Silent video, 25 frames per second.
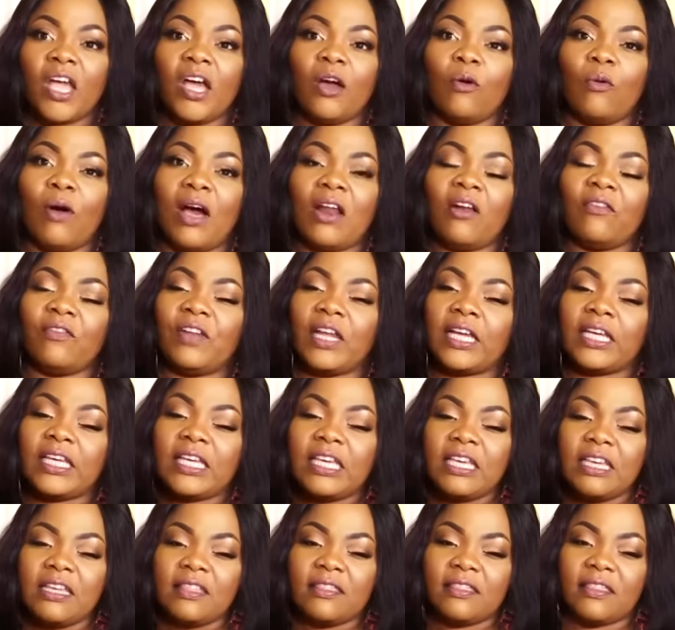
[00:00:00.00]
One of the
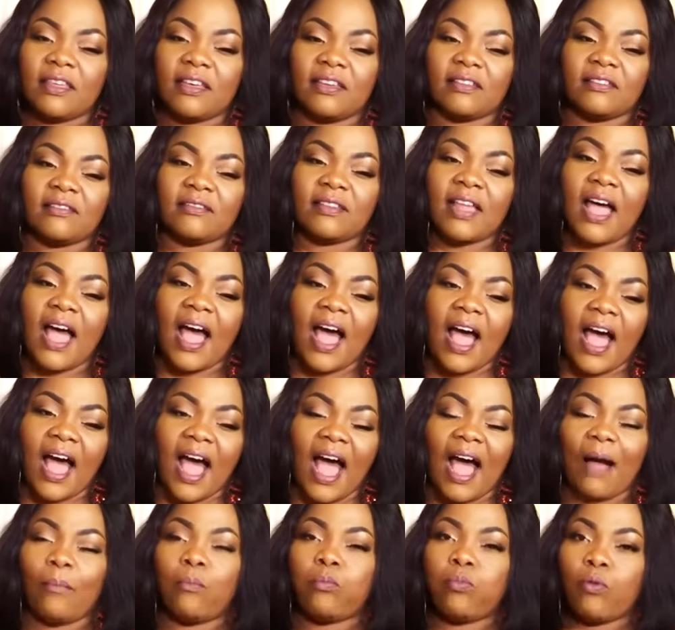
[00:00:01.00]
key things are
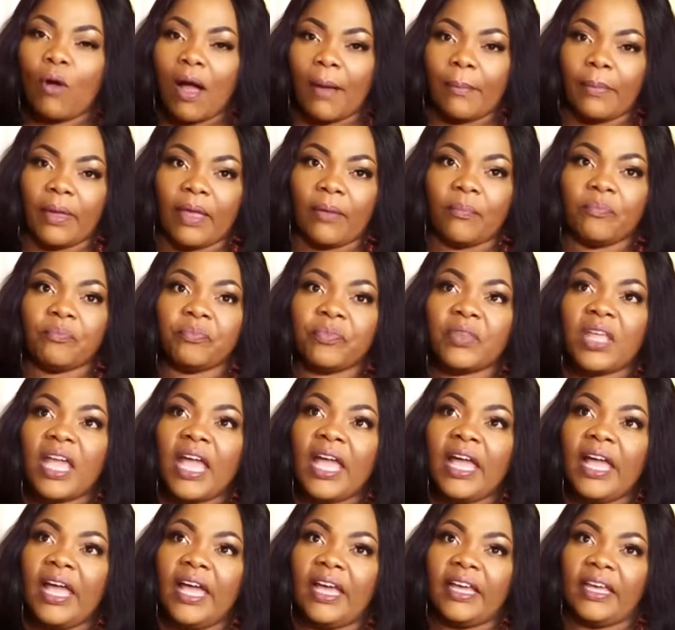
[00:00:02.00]
abwame.
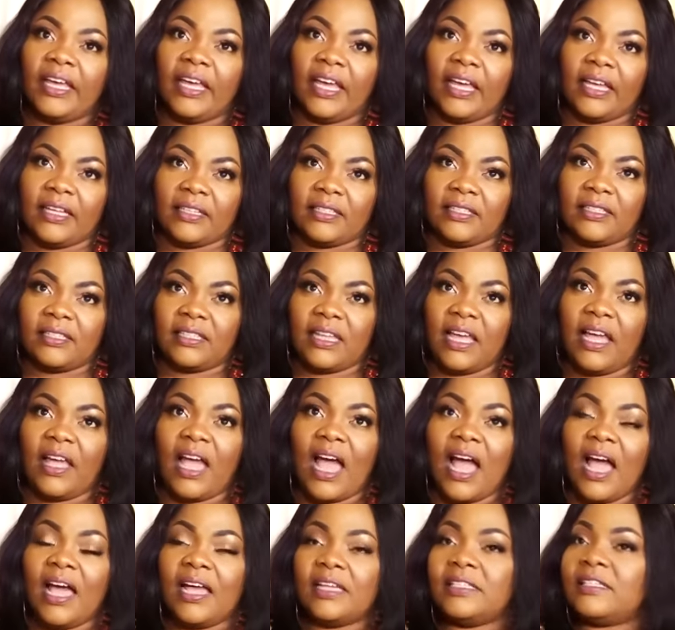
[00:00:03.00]

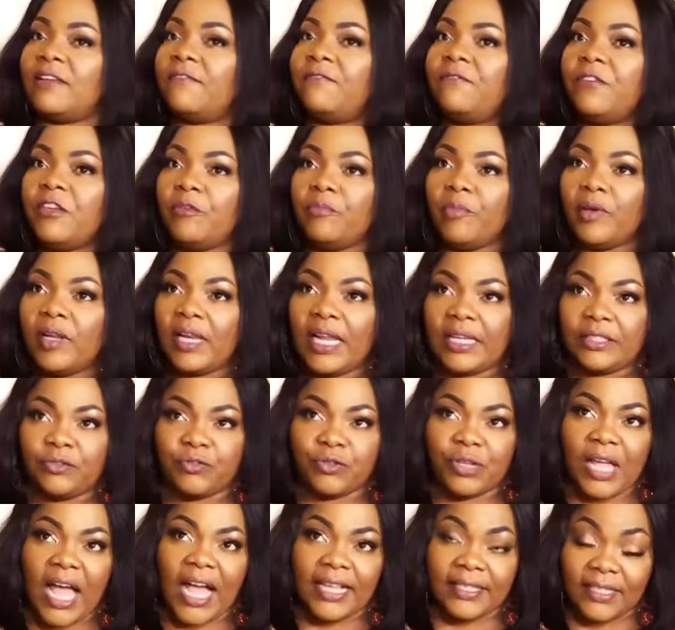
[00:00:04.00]
As a female
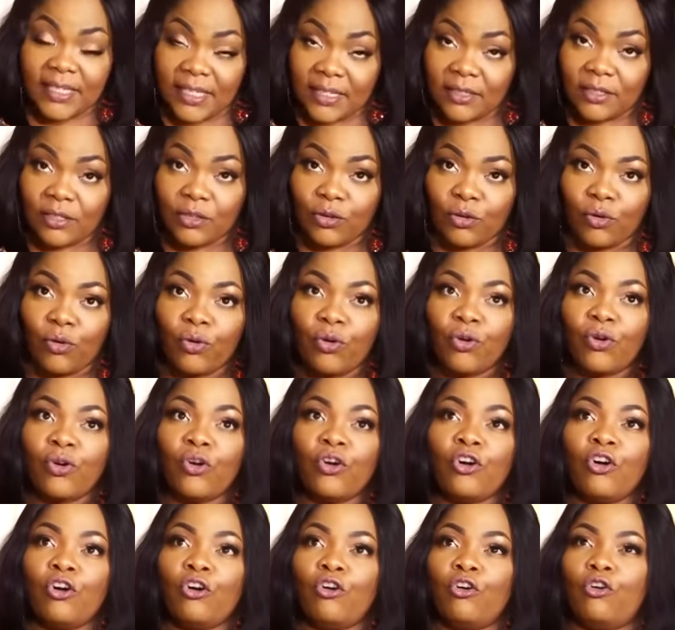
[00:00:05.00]
artist, no.
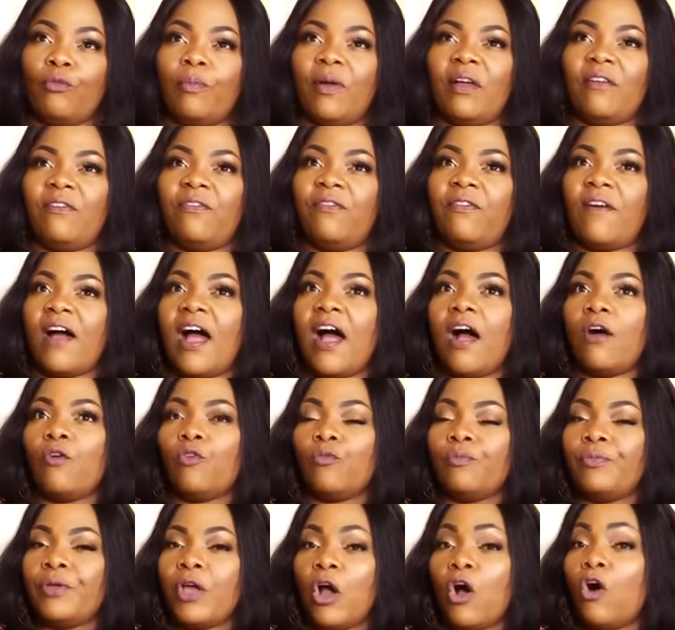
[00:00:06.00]
Obefa
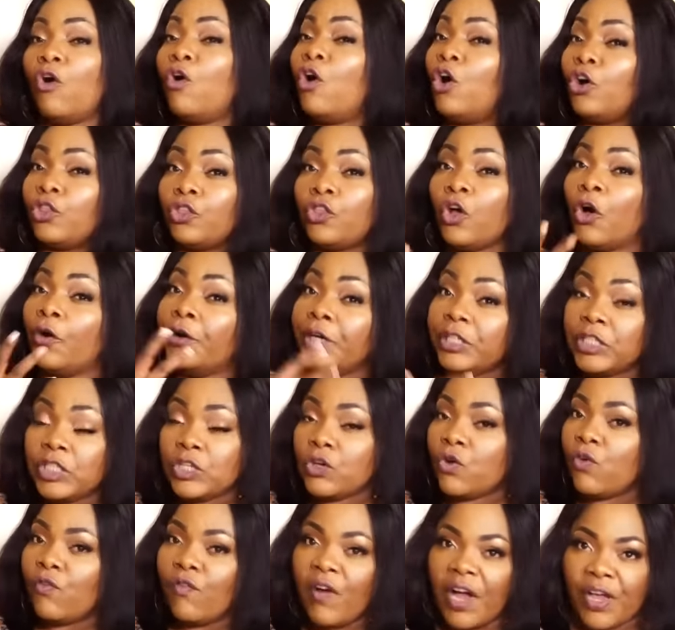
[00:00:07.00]
will be all
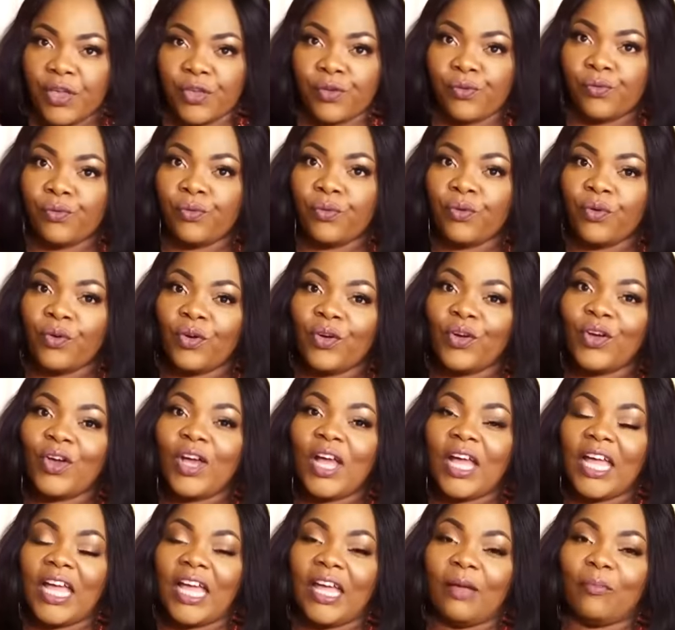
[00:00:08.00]
authority over you.
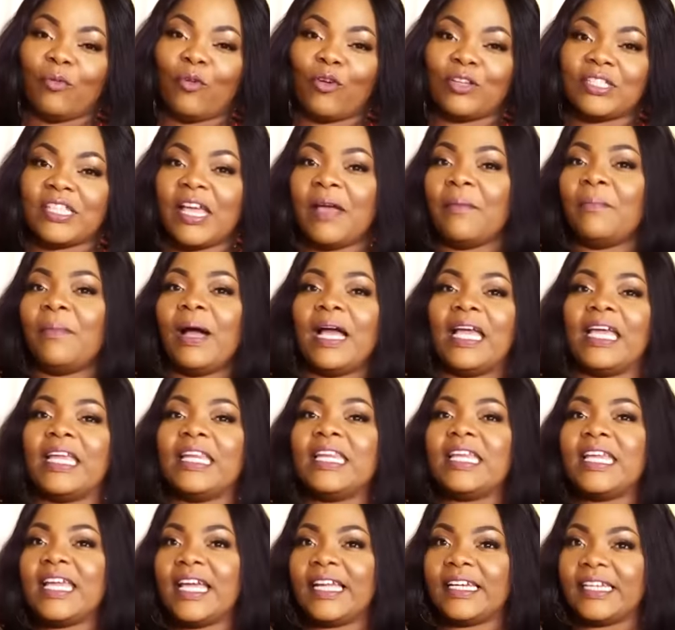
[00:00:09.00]
Because my
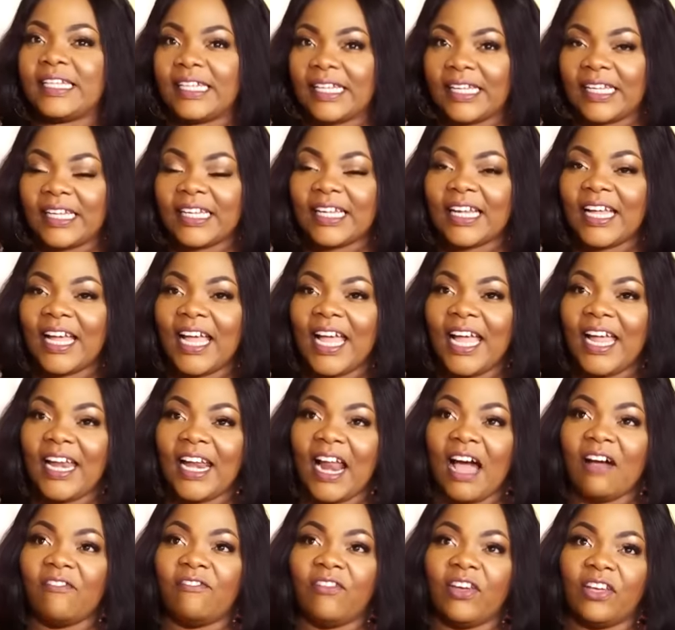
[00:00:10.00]
near thing,
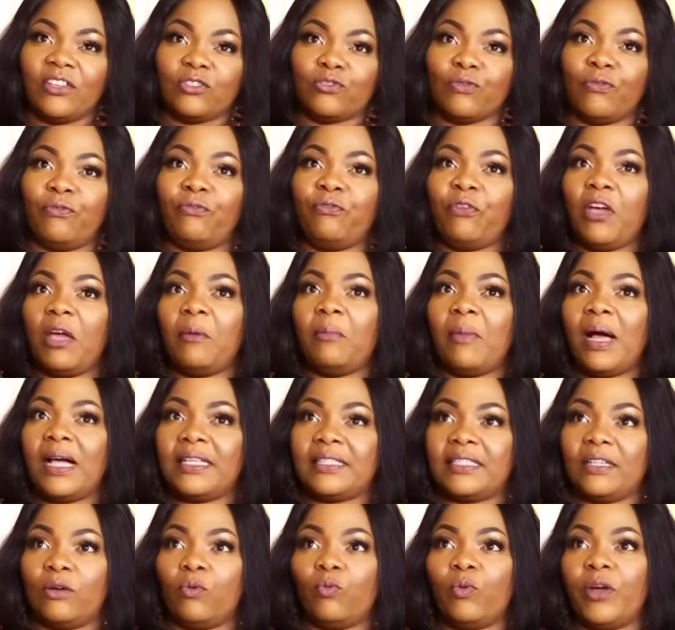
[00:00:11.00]
and our face, fame
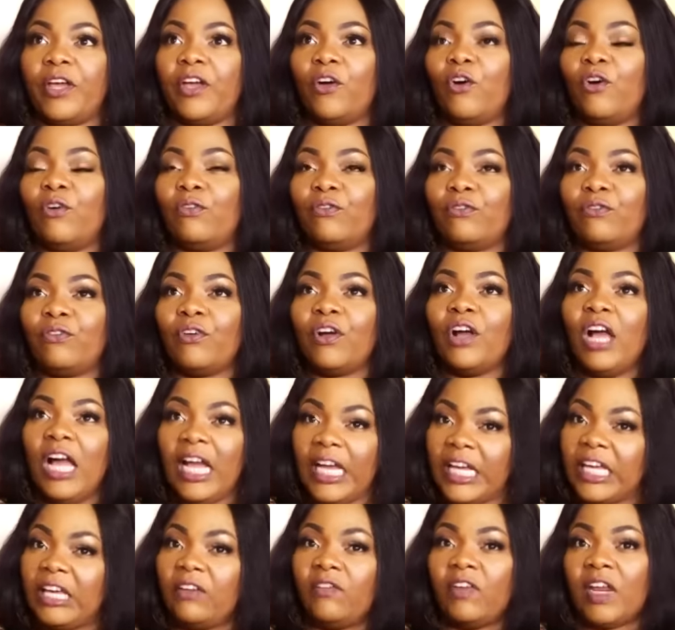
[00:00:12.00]
has a way of
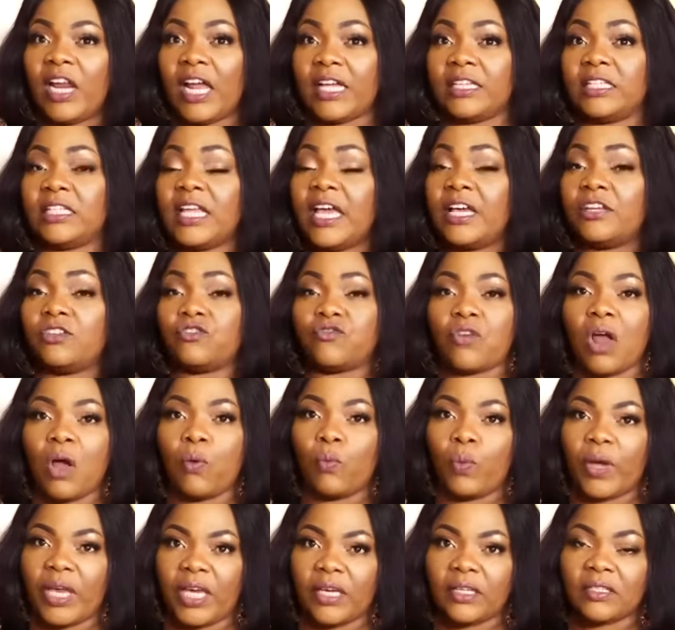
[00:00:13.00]
giving us extra
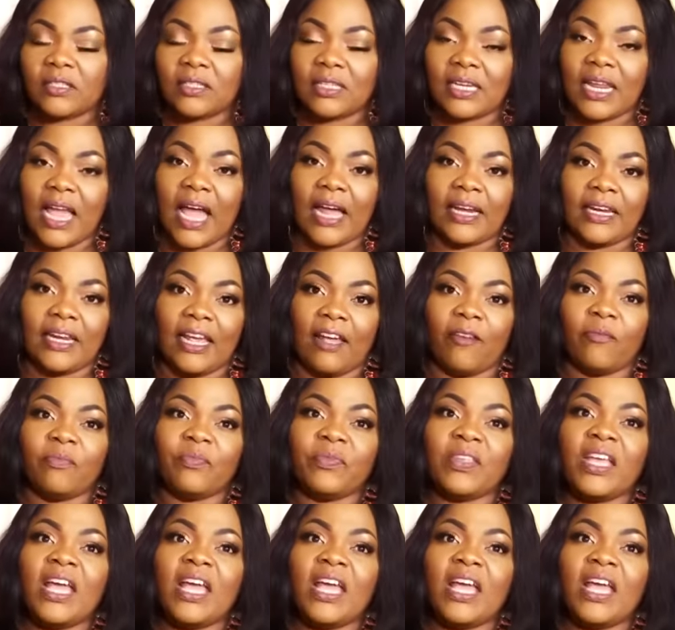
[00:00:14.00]
wings near there.